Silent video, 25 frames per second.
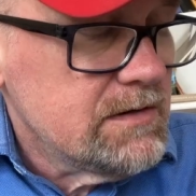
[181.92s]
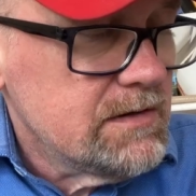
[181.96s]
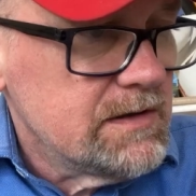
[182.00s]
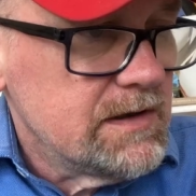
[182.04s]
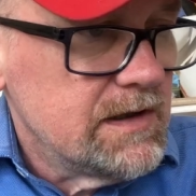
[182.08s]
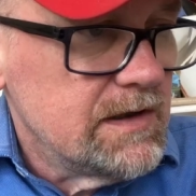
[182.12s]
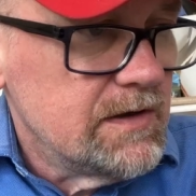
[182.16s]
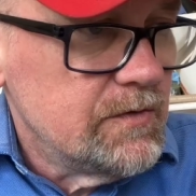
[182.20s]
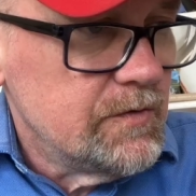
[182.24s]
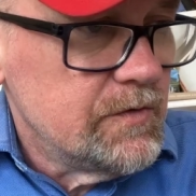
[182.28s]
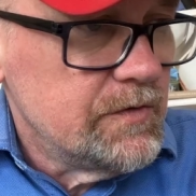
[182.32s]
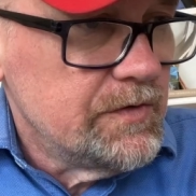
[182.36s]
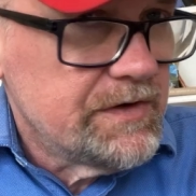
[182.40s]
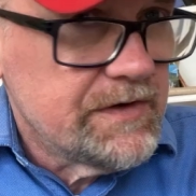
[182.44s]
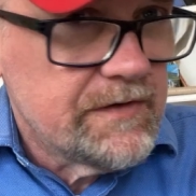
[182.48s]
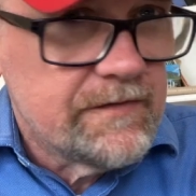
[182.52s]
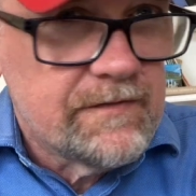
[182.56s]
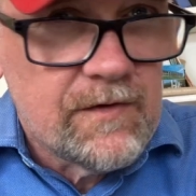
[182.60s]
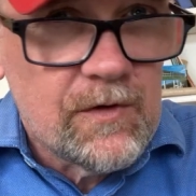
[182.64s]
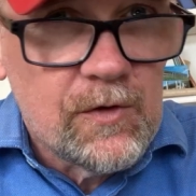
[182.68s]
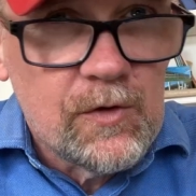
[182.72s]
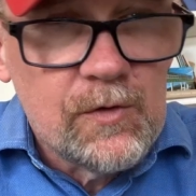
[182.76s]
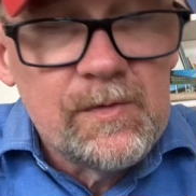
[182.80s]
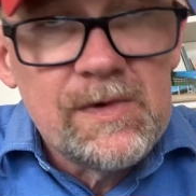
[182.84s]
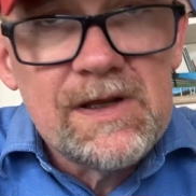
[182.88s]
in
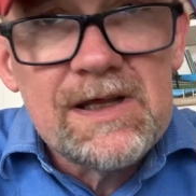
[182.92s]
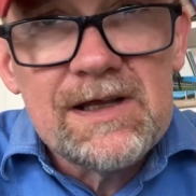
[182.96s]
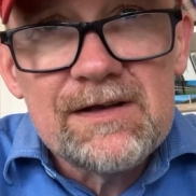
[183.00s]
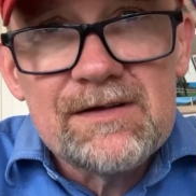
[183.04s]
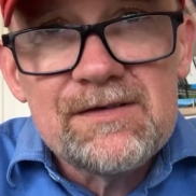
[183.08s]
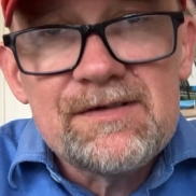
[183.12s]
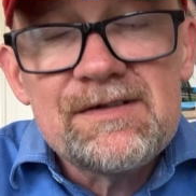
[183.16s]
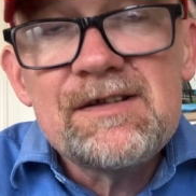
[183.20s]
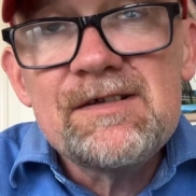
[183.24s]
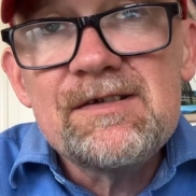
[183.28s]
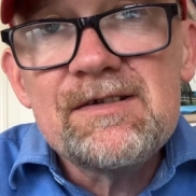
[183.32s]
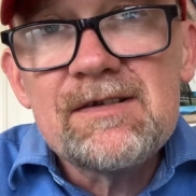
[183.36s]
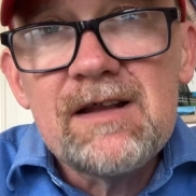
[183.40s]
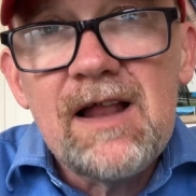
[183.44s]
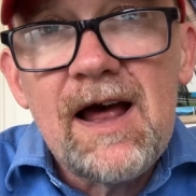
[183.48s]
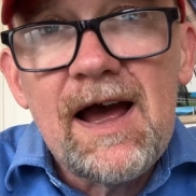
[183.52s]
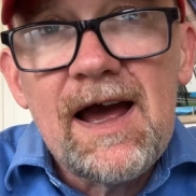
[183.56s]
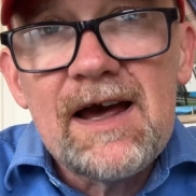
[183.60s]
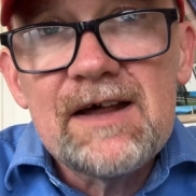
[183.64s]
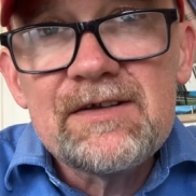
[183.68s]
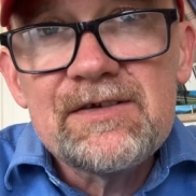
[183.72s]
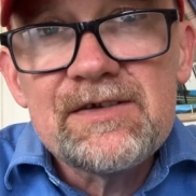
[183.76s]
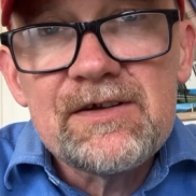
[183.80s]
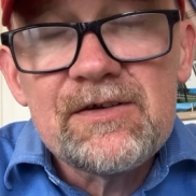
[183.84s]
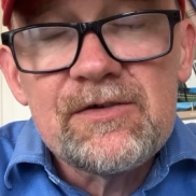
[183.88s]
Usovo because his
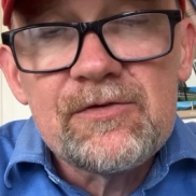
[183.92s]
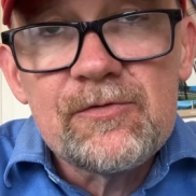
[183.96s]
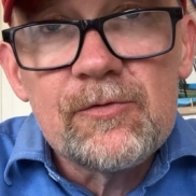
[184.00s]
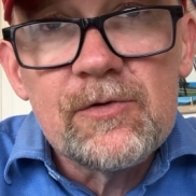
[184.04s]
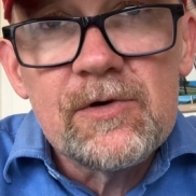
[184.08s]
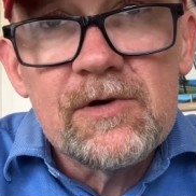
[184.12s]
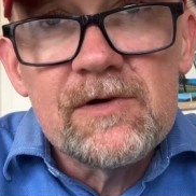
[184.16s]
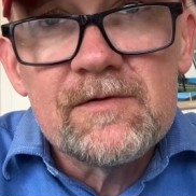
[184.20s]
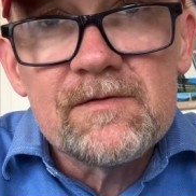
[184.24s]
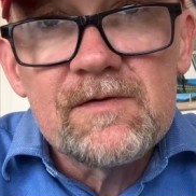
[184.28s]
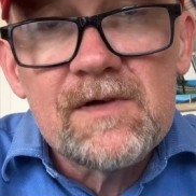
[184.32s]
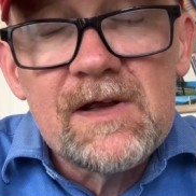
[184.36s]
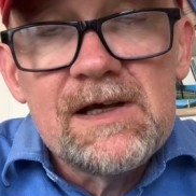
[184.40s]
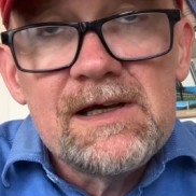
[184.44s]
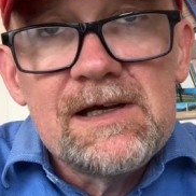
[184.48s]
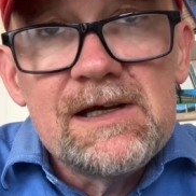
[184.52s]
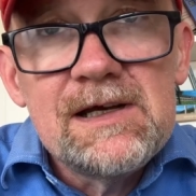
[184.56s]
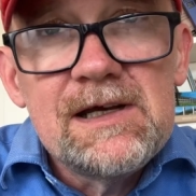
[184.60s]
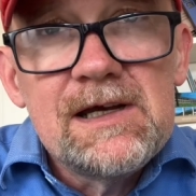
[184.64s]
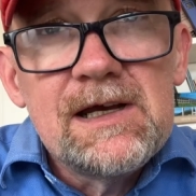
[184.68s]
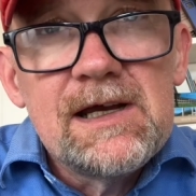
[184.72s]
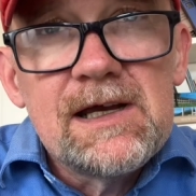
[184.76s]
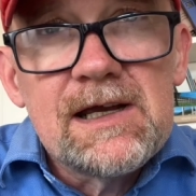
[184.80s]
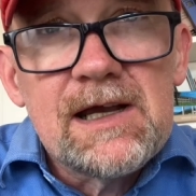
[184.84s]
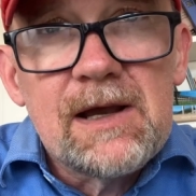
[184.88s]
last sort of
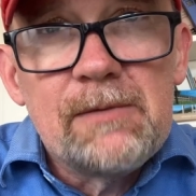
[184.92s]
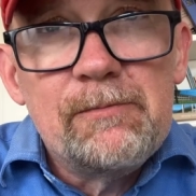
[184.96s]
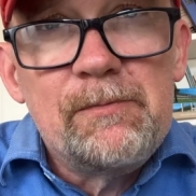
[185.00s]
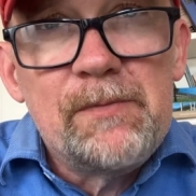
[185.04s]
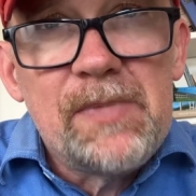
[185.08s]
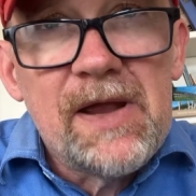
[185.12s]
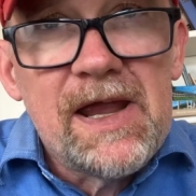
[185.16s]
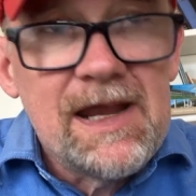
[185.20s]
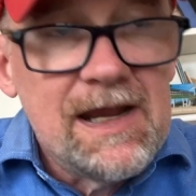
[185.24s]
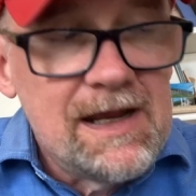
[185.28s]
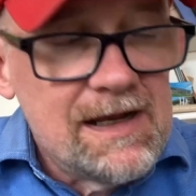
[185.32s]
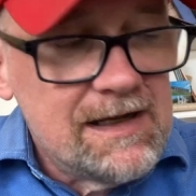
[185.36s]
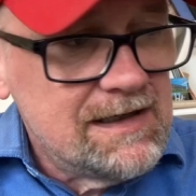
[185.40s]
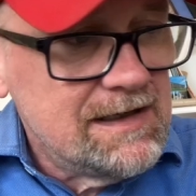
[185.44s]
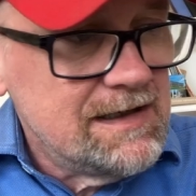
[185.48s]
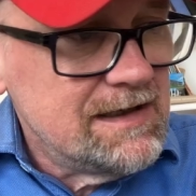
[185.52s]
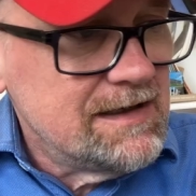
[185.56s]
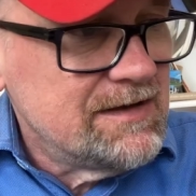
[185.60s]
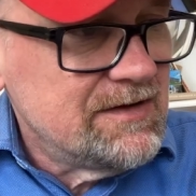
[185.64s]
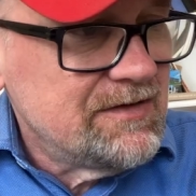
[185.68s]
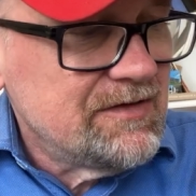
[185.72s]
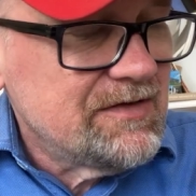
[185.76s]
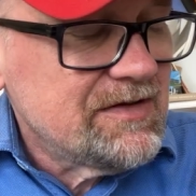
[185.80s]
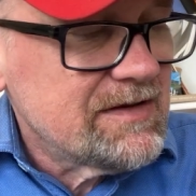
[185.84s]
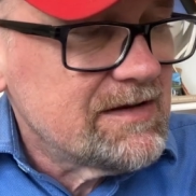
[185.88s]

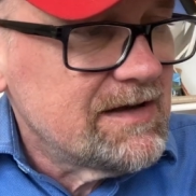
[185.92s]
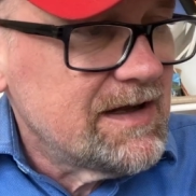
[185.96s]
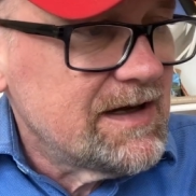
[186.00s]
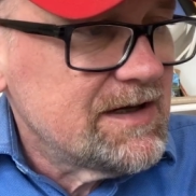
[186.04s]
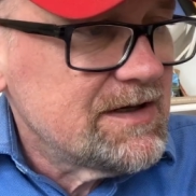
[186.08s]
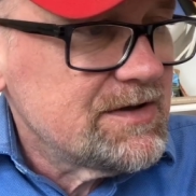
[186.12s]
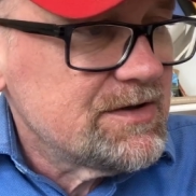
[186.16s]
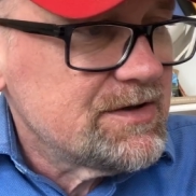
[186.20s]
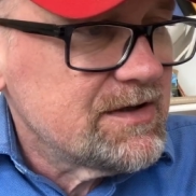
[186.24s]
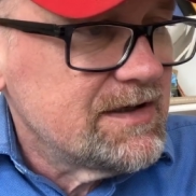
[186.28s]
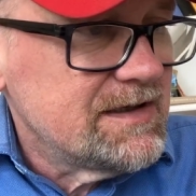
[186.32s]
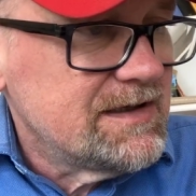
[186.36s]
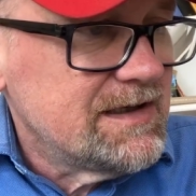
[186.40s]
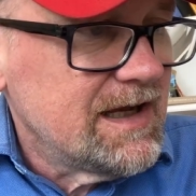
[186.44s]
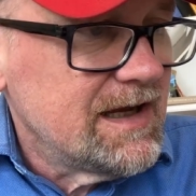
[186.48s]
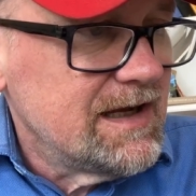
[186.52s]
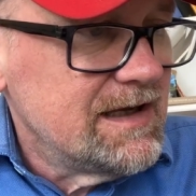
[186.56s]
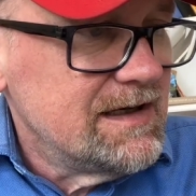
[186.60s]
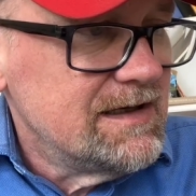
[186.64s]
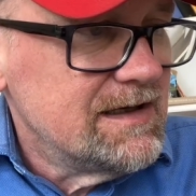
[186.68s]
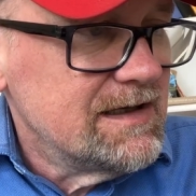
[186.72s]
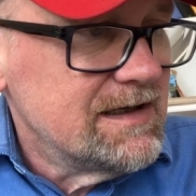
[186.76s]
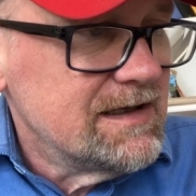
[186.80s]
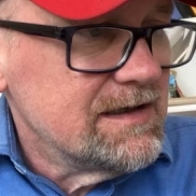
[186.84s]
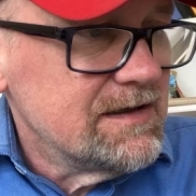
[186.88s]
companion /
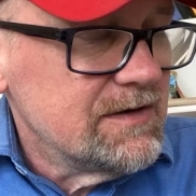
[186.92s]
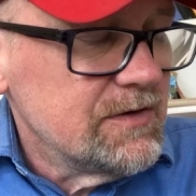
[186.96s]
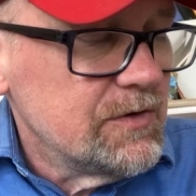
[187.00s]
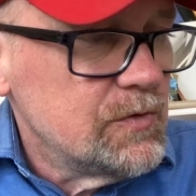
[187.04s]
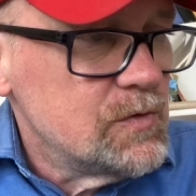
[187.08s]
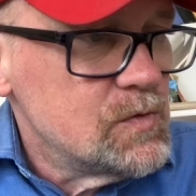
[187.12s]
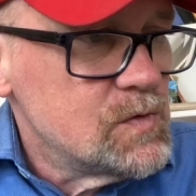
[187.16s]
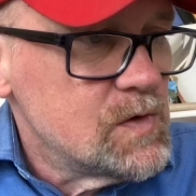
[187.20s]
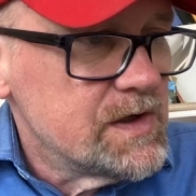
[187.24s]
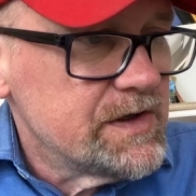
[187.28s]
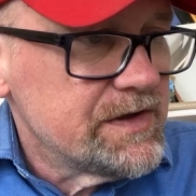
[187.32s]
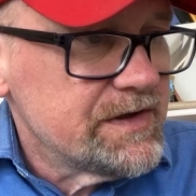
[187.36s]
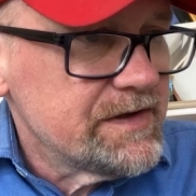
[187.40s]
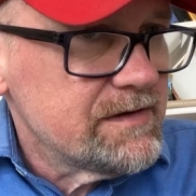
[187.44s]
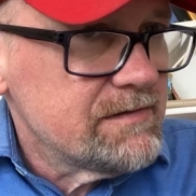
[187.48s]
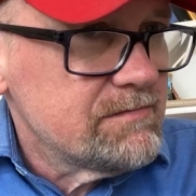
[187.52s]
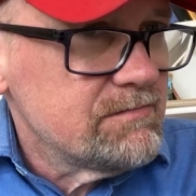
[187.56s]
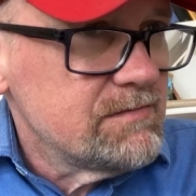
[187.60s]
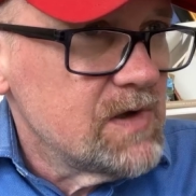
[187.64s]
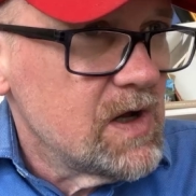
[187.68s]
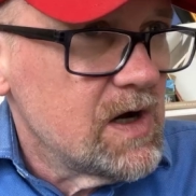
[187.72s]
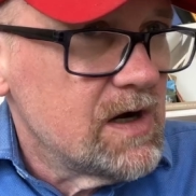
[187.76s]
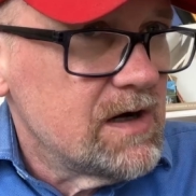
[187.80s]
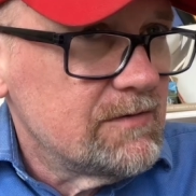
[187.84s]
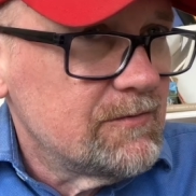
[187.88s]
attendant, who was
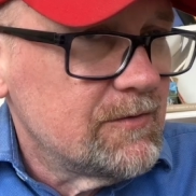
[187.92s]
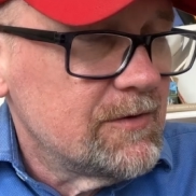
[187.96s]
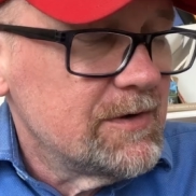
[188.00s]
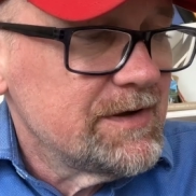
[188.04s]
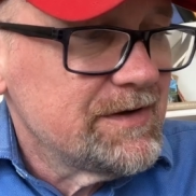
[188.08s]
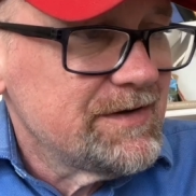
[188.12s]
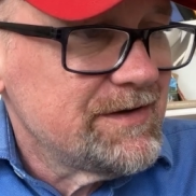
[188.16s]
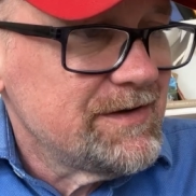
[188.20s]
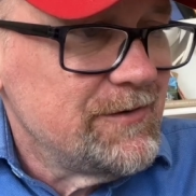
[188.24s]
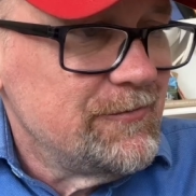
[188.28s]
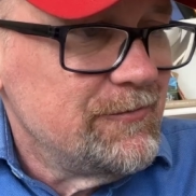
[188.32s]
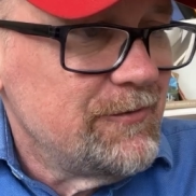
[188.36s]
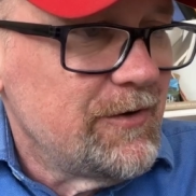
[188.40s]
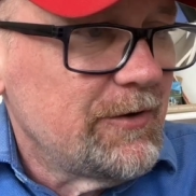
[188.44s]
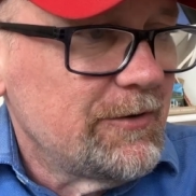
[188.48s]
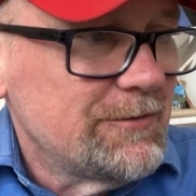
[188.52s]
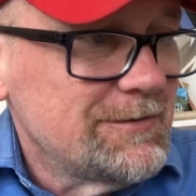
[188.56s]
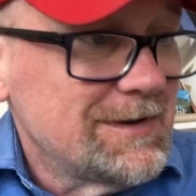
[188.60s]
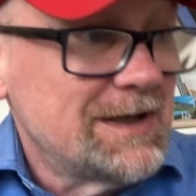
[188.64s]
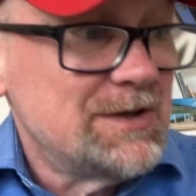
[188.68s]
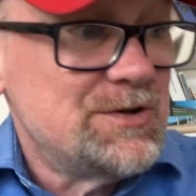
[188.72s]
a